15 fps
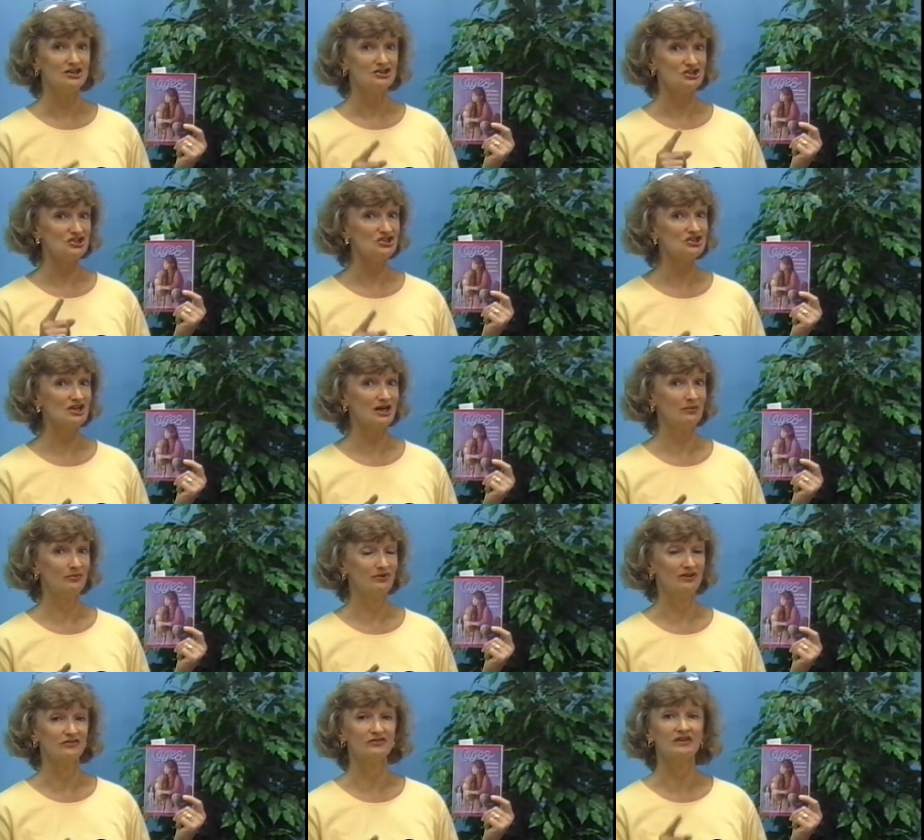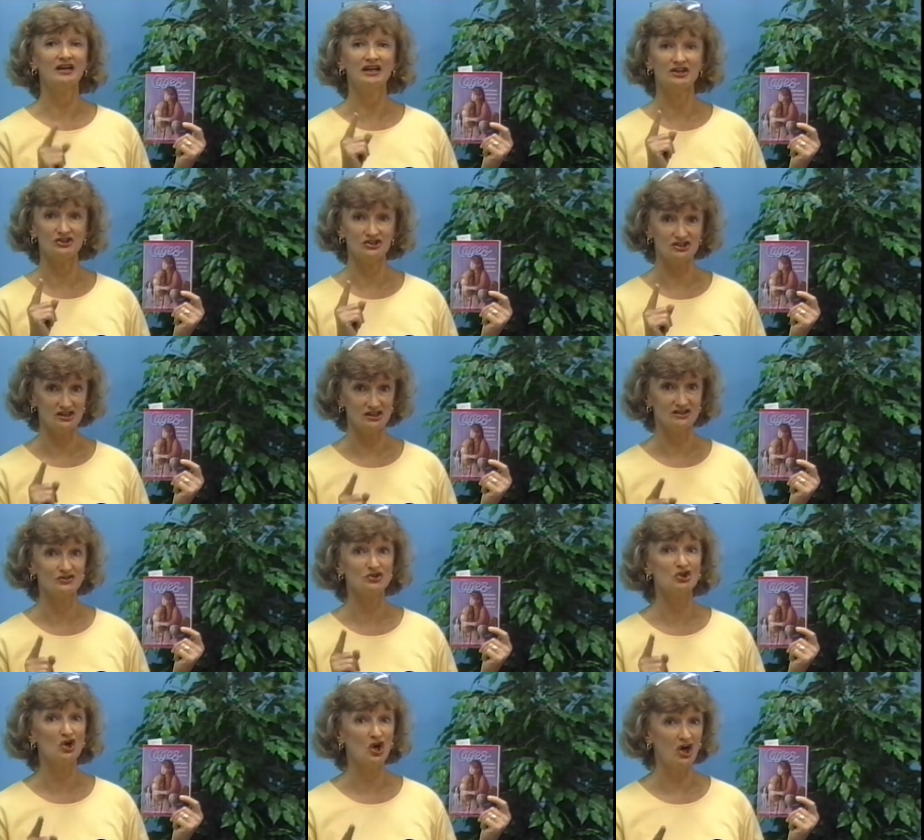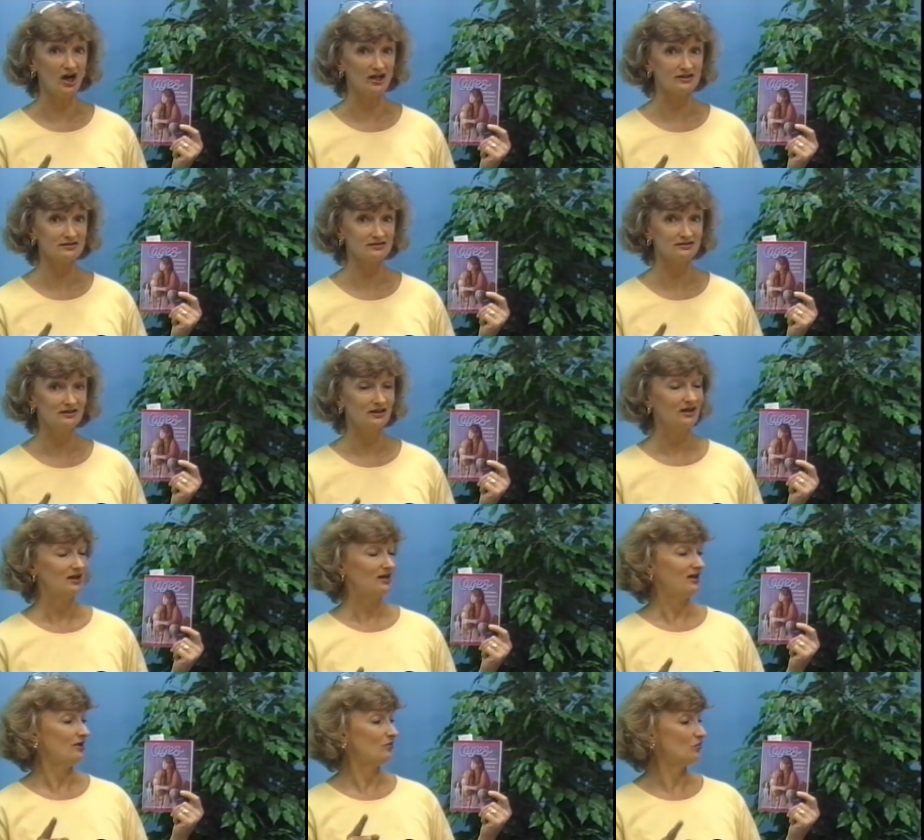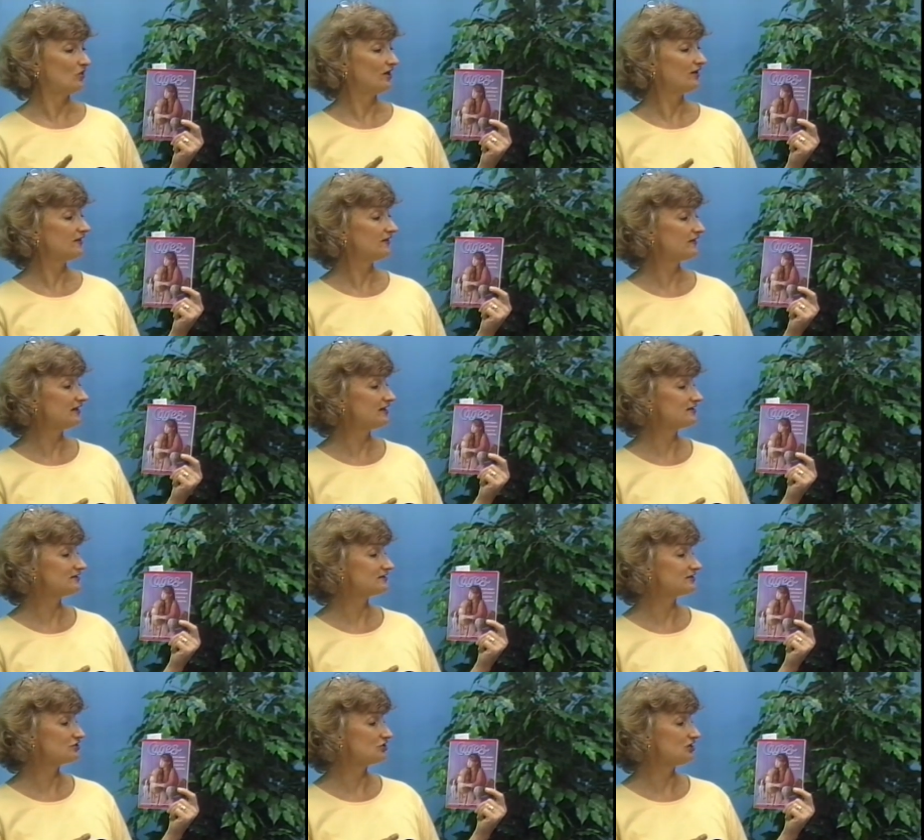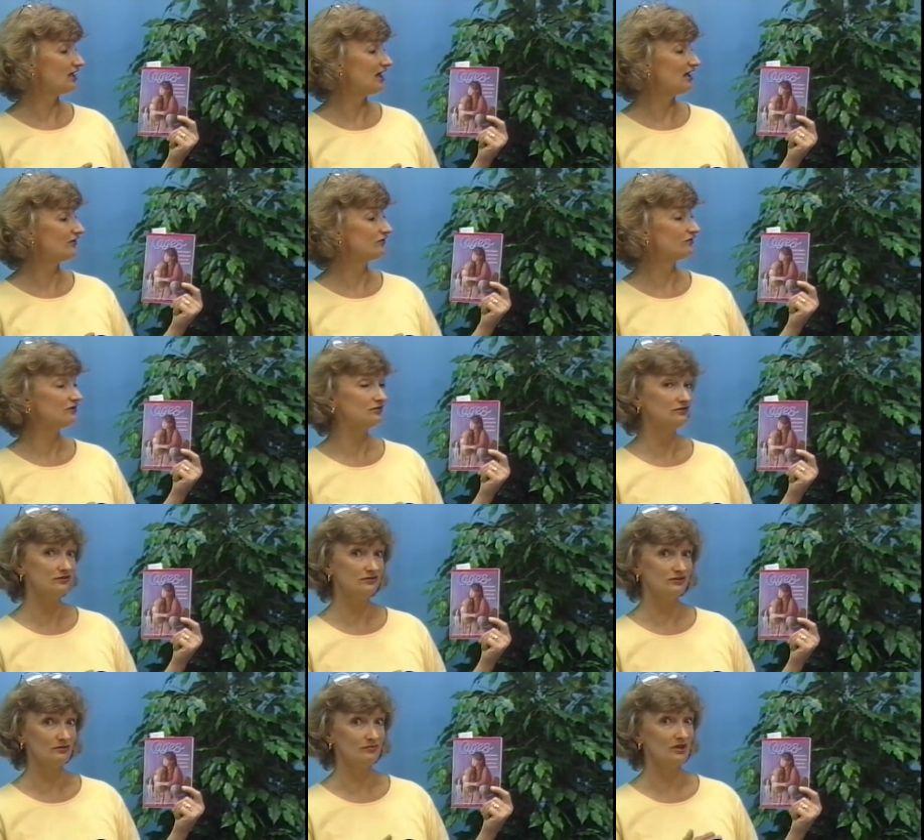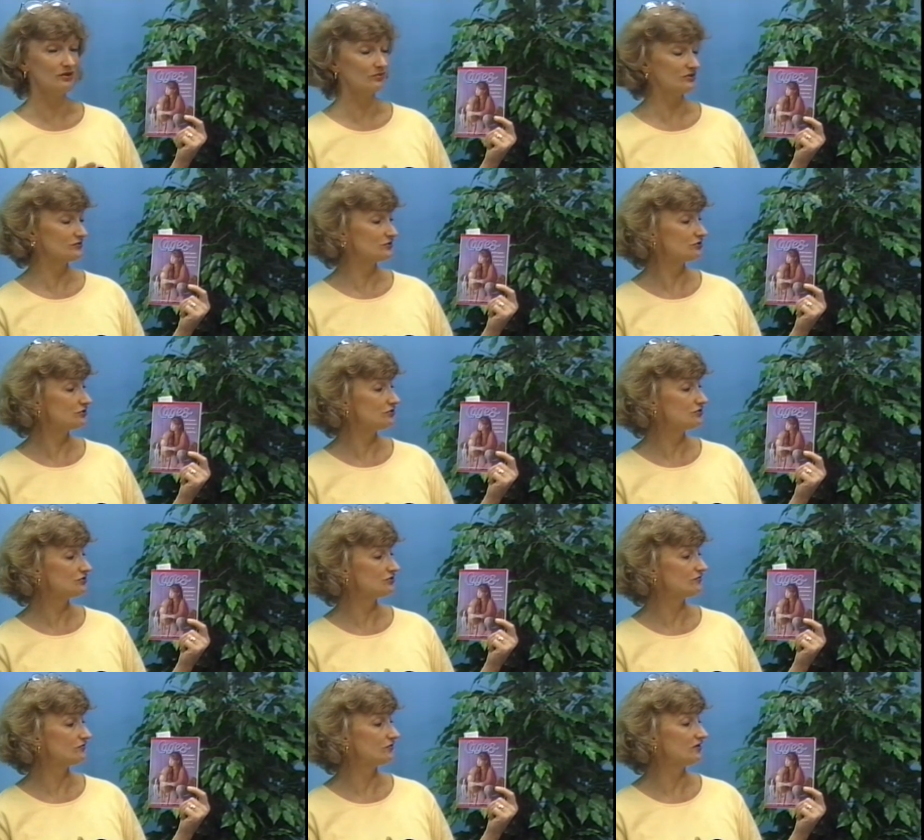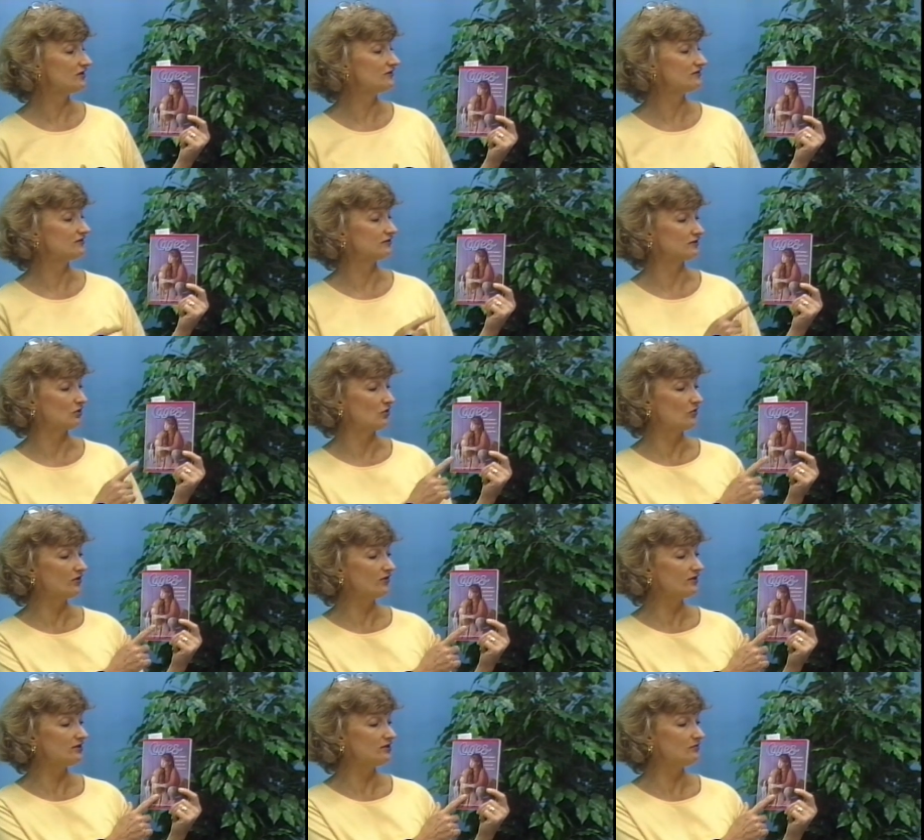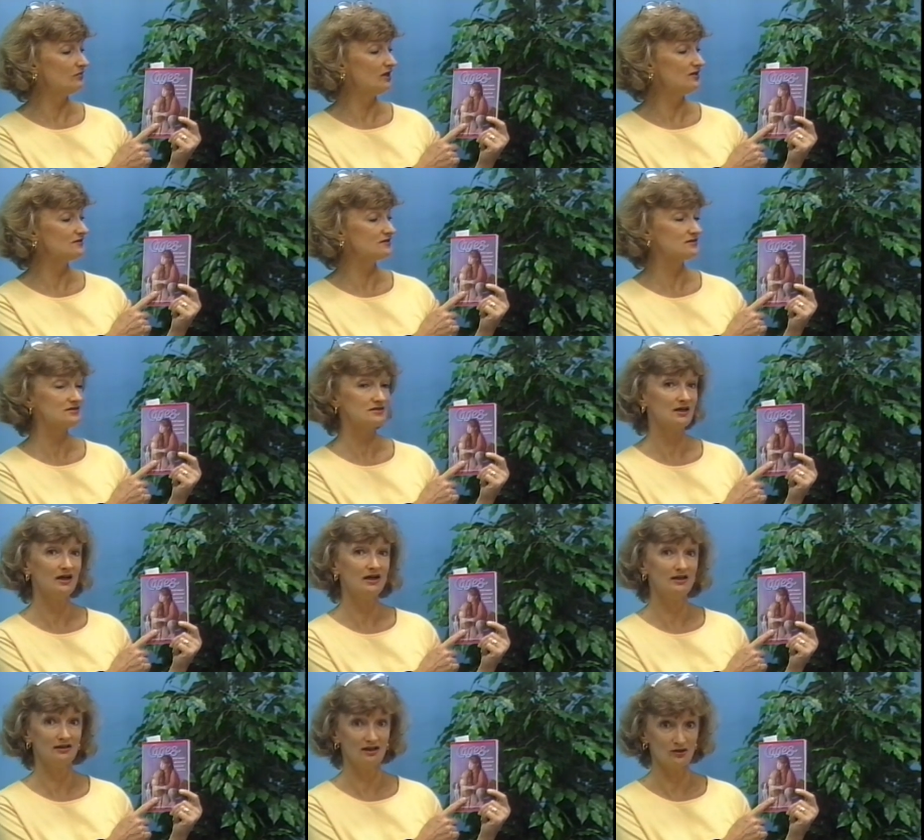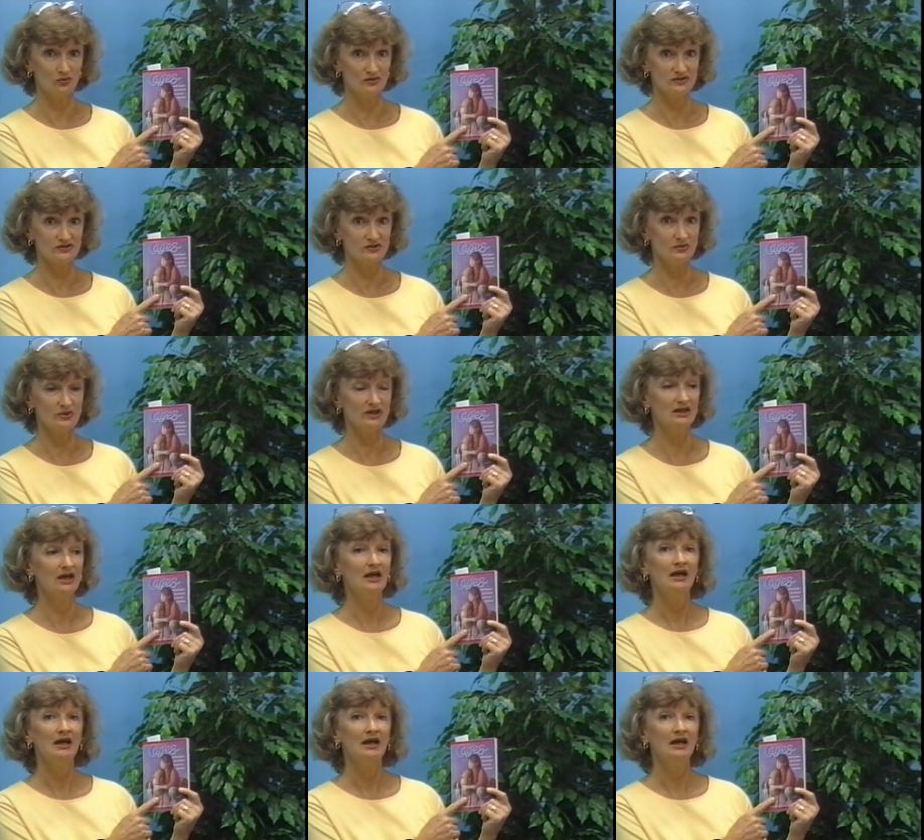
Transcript: She shoplifts, and she is caught. And one of the things that she has to do to make restitution for this is to go to the Humane Society like once a week